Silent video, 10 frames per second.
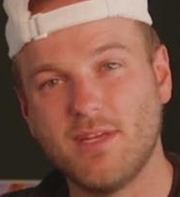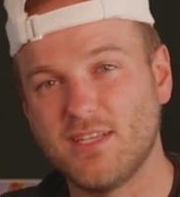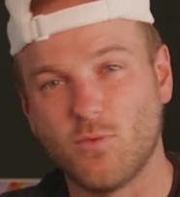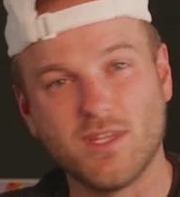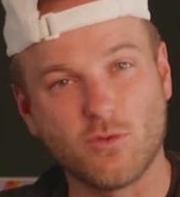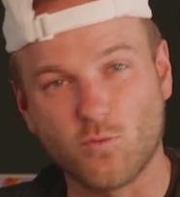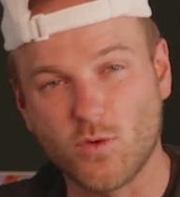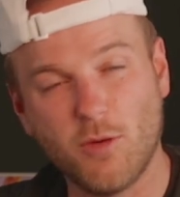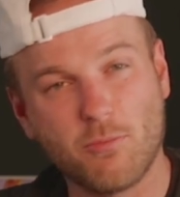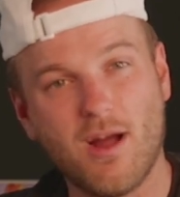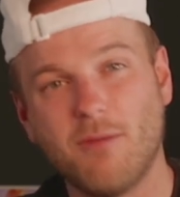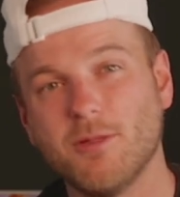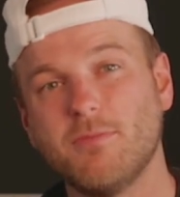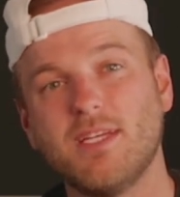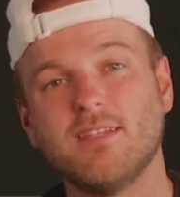is, what the real
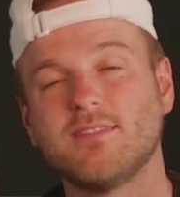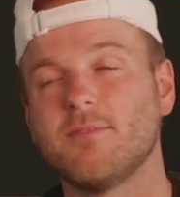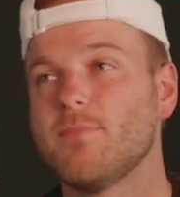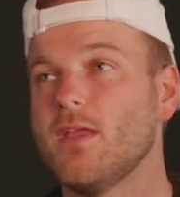problem is,